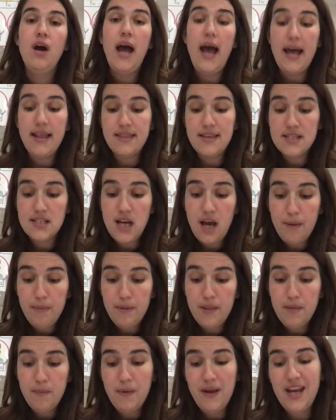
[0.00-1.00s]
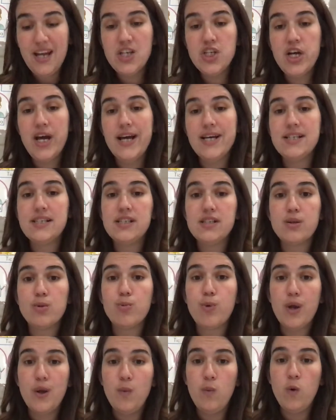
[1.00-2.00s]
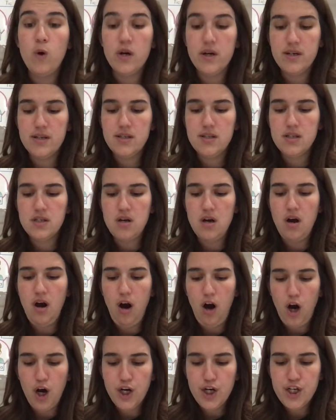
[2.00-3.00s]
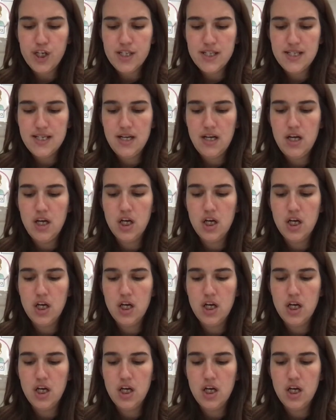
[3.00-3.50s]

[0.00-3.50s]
At the top of the page, it has three words art,